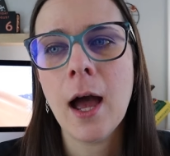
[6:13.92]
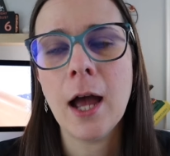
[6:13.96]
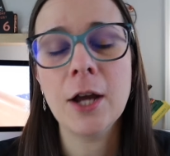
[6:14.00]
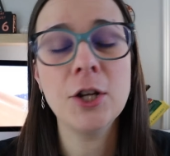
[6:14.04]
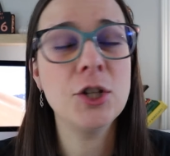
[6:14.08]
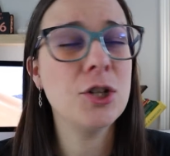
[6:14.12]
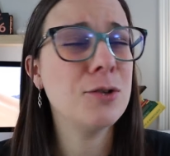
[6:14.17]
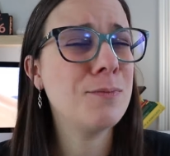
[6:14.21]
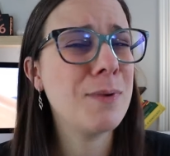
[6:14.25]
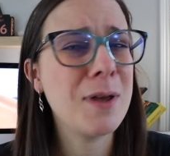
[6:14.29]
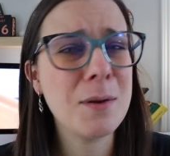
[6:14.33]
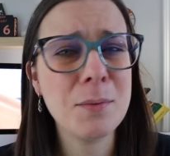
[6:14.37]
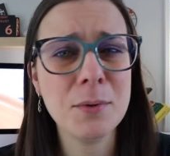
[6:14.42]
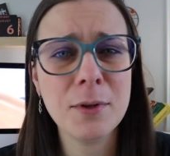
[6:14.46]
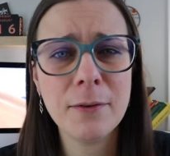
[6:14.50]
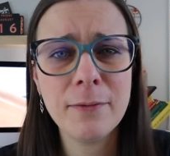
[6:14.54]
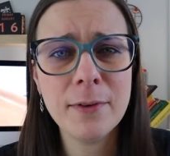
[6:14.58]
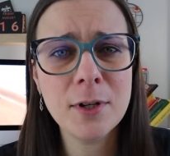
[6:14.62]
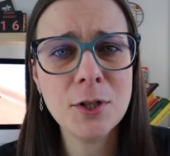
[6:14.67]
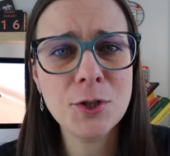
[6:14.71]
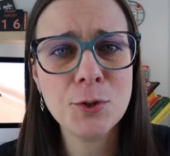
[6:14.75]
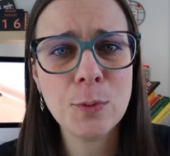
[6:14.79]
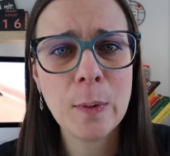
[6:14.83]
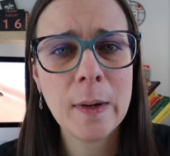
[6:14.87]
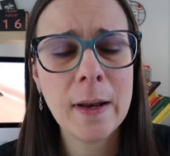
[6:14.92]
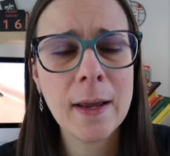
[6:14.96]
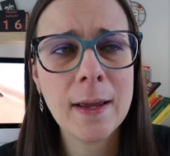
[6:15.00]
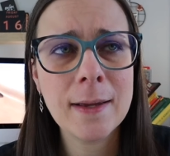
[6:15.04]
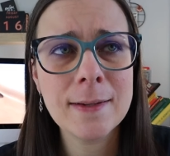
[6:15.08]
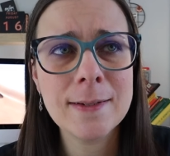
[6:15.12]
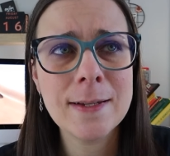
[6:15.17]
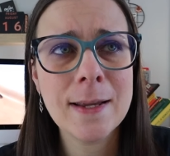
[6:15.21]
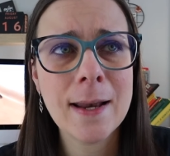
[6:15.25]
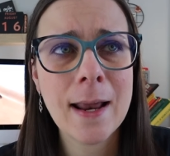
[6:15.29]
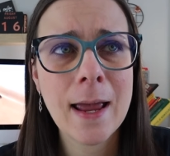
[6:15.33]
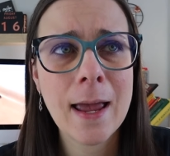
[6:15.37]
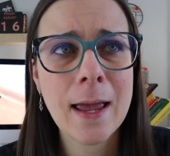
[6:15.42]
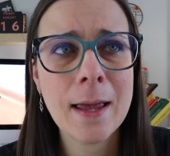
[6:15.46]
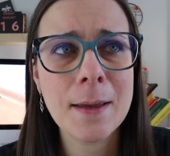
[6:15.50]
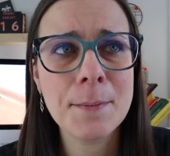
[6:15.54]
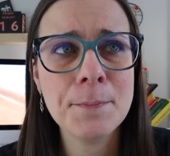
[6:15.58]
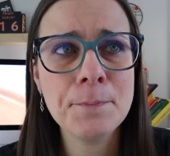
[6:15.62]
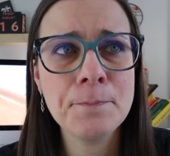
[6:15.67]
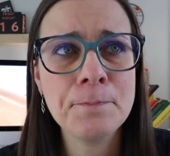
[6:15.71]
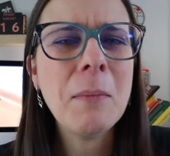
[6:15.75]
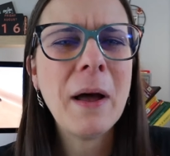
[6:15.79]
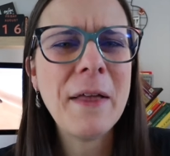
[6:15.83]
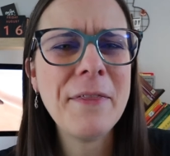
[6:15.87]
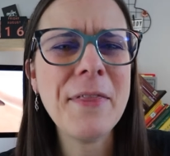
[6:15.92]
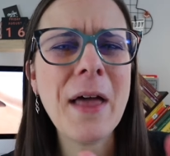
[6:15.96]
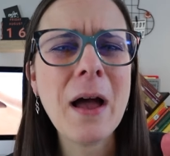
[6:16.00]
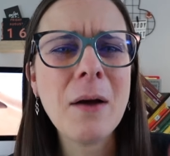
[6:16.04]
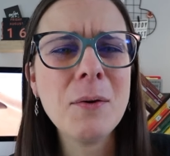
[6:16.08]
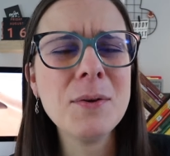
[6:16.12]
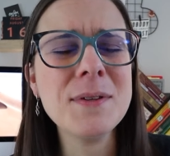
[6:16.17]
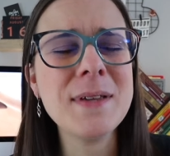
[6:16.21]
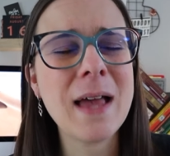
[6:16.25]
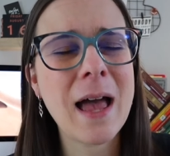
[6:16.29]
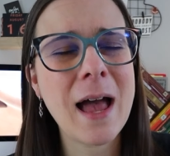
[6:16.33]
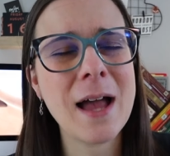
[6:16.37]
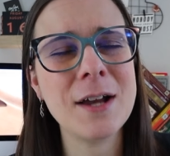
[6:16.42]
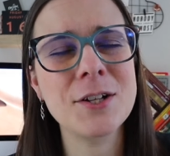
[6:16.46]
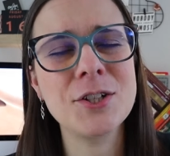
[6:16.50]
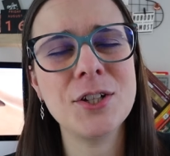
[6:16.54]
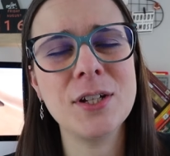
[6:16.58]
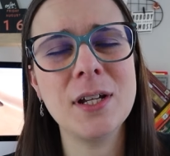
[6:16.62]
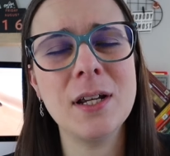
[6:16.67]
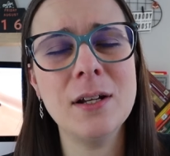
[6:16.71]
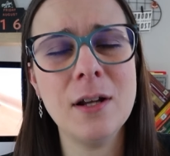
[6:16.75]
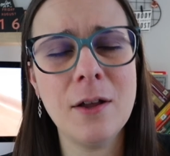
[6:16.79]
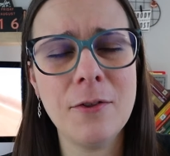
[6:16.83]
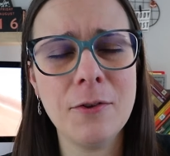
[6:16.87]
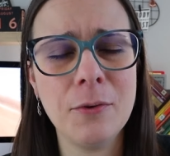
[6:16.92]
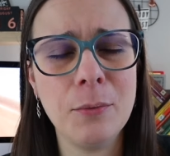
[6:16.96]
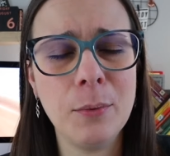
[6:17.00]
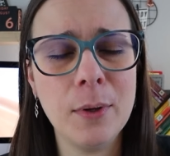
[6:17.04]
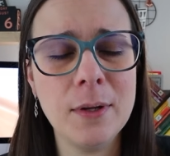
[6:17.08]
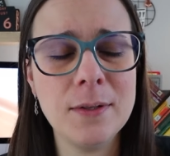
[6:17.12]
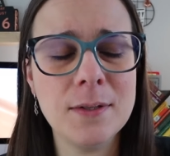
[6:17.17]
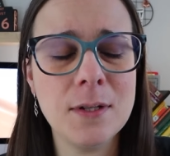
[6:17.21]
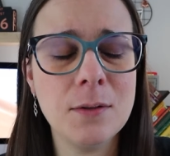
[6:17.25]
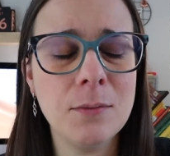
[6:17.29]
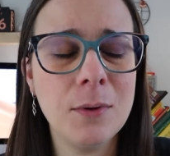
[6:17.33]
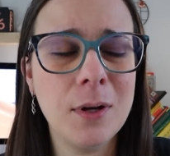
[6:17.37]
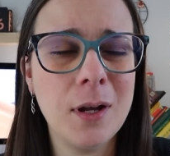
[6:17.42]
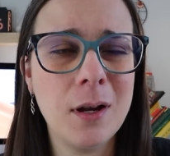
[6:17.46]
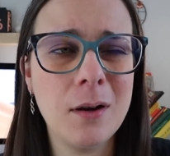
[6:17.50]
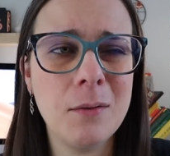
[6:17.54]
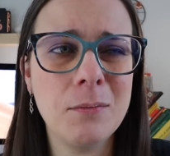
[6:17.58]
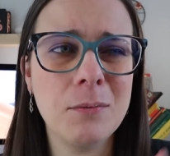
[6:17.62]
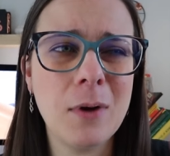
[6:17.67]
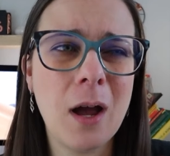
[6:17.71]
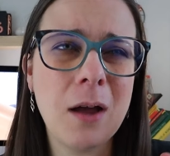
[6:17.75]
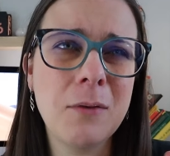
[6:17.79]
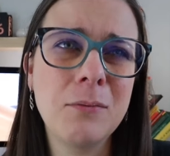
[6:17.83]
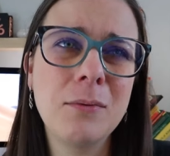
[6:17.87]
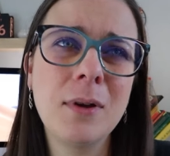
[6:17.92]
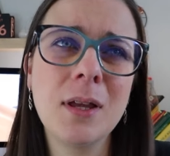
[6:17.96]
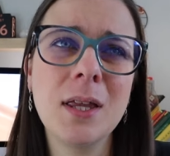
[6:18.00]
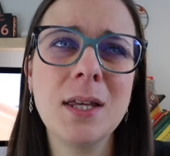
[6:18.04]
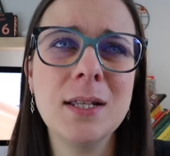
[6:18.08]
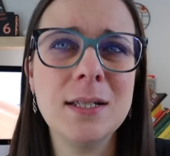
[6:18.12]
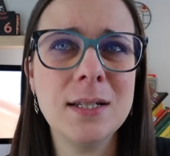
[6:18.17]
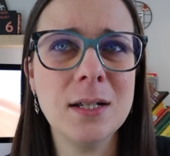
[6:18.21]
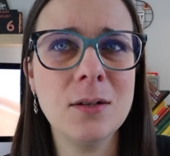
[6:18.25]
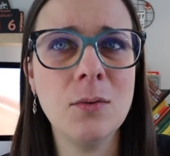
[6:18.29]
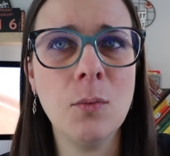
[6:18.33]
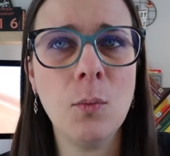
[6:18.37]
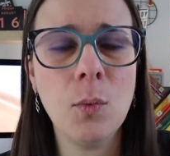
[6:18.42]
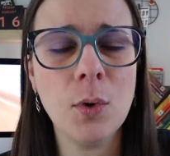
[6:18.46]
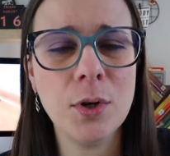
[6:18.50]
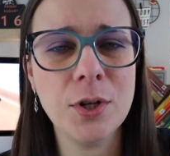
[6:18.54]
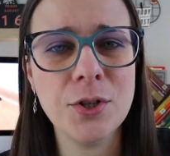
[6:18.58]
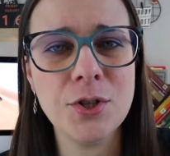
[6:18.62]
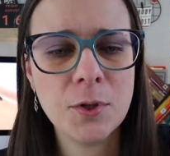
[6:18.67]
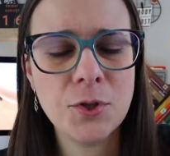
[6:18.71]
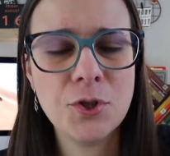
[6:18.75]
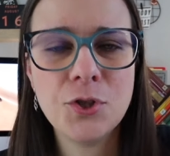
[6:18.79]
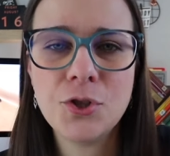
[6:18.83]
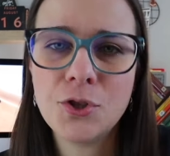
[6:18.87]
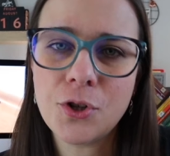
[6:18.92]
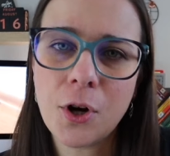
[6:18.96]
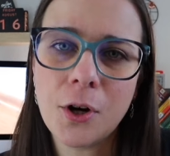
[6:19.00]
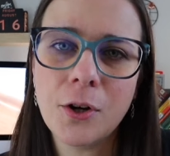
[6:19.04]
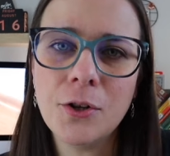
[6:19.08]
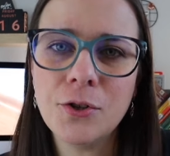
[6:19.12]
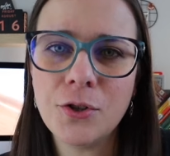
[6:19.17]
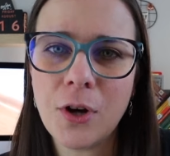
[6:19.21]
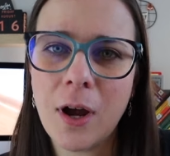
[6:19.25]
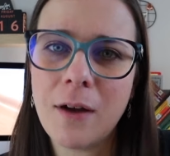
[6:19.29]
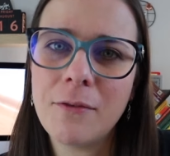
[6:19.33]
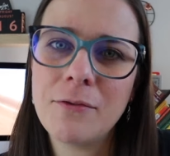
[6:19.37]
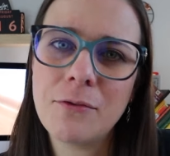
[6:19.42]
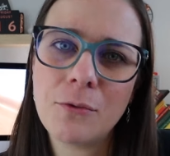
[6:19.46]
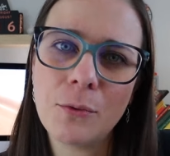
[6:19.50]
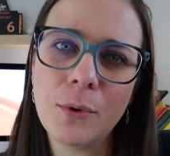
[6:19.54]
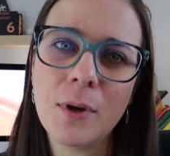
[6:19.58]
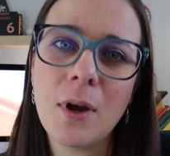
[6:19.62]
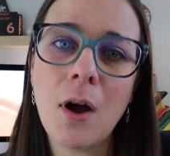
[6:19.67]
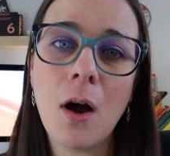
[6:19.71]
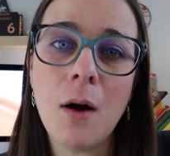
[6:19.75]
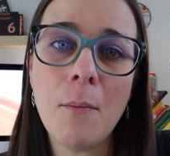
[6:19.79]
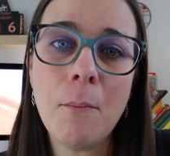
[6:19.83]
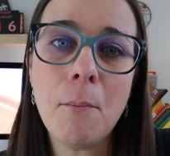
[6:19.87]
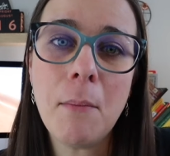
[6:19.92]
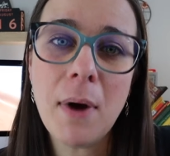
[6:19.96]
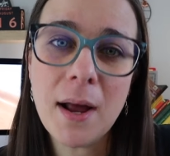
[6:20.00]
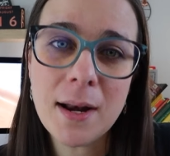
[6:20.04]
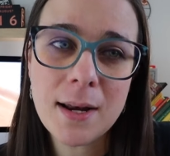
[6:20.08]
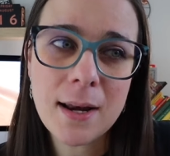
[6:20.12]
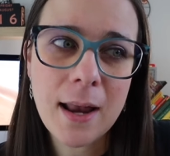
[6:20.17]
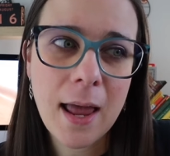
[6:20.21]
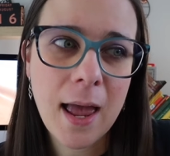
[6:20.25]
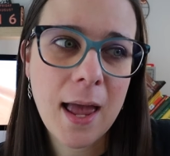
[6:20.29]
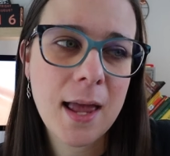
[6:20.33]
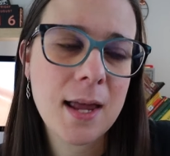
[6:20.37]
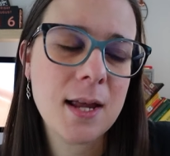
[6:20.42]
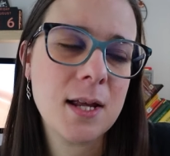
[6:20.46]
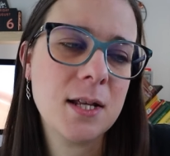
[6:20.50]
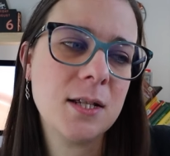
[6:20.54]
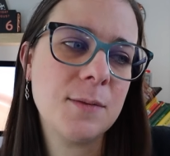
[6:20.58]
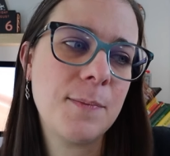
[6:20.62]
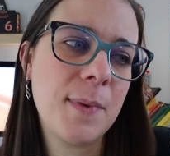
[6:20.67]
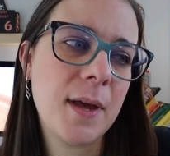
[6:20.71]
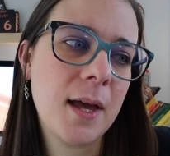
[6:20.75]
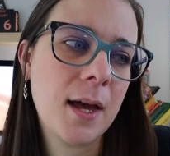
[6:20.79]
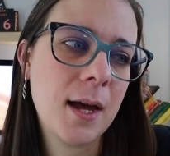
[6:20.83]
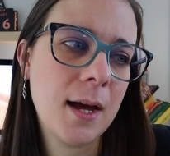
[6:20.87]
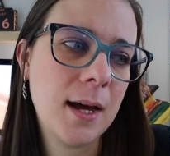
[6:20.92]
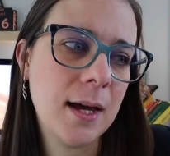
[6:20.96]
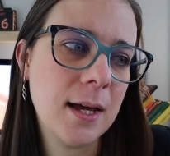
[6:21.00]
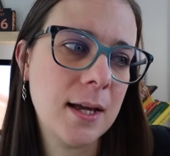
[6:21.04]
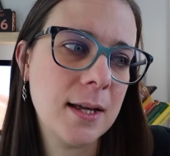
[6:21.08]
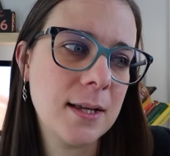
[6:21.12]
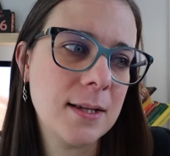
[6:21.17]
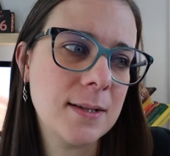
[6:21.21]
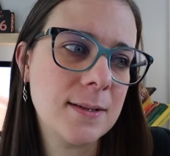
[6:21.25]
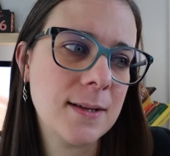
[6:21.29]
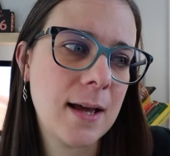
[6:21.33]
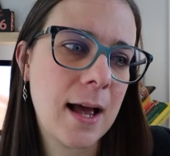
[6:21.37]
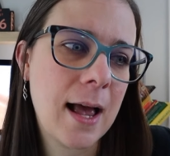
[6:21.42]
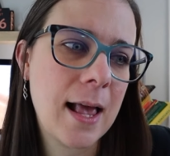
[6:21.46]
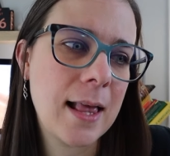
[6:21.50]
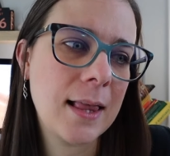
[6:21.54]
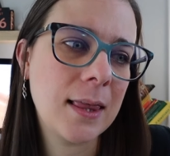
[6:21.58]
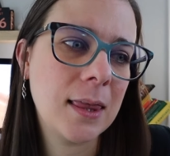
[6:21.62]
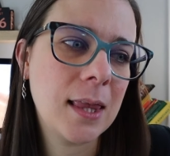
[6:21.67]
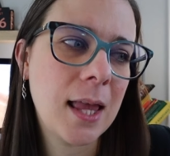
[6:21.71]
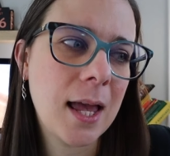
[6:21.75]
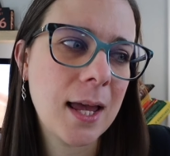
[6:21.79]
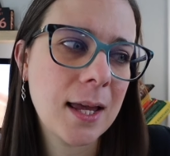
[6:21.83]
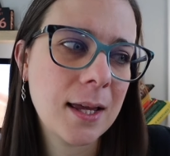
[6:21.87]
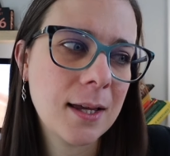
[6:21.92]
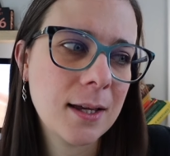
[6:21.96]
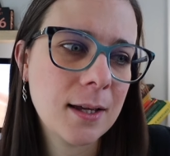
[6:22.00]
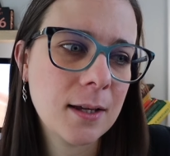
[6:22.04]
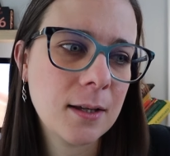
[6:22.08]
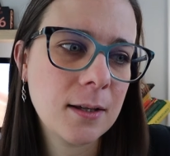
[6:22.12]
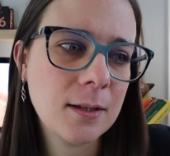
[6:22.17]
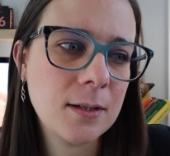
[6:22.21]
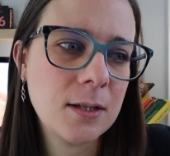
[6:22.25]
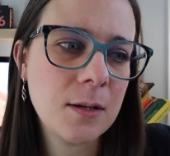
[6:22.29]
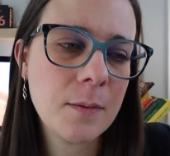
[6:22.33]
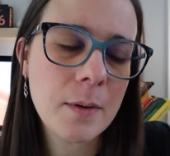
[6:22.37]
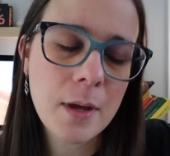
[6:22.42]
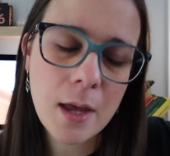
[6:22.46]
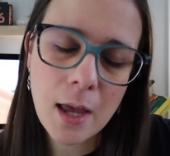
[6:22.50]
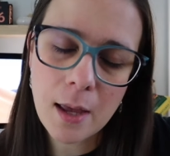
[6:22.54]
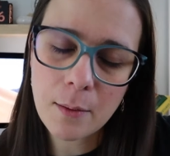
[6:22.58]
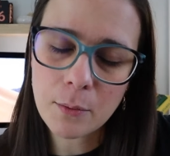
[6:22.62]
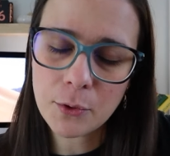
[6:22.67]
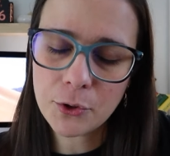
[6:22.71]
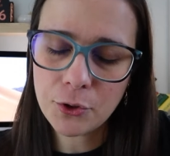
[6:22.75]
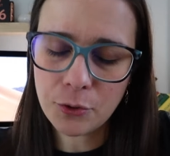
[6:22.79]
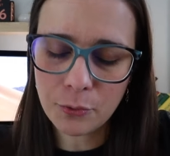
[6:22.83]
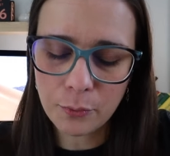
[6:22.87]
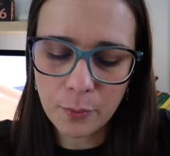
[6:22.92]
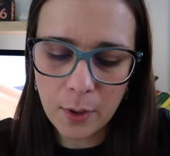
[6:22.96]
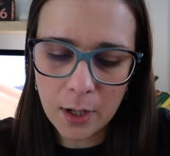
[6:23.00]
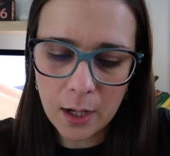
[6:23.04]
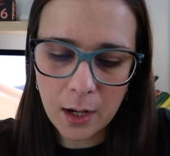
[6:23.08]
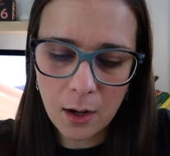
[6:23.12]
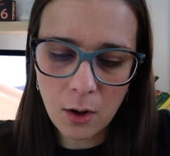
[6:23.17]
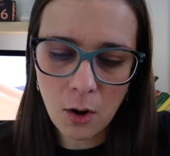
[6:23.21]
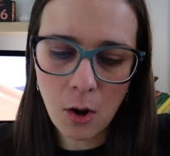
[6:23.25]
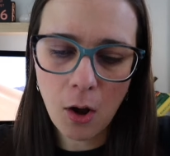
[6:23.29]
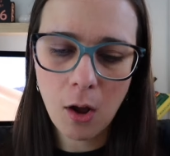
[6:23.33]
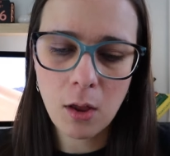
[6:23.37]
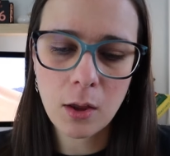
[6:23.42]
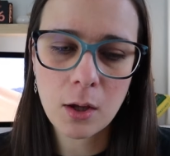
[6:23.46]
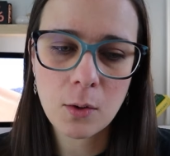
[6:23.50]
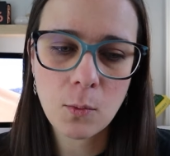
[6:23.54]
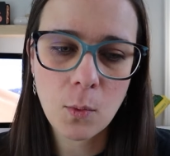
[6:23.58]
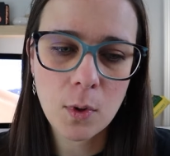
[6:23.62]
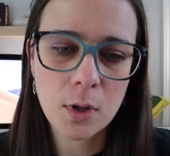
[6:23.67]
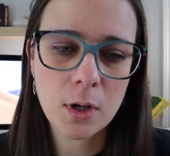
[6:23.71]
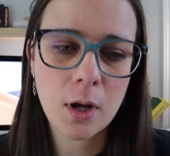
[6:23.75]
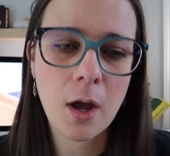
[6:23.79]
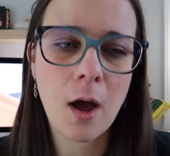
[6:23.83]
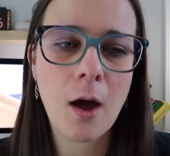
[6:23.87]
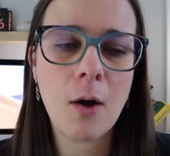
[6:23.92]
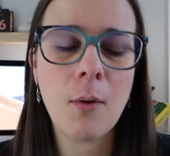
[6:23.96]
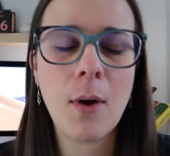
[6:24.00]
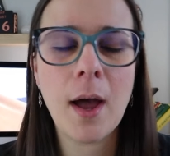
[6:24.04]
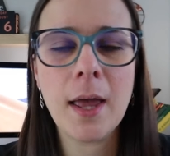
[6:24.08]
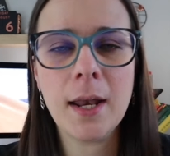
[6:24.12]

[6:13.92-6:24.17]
I should be able to finish reading it today, but that was actually another reason why I really didn't want to start draft three on Monday, is because I like to be able to read it all in one go.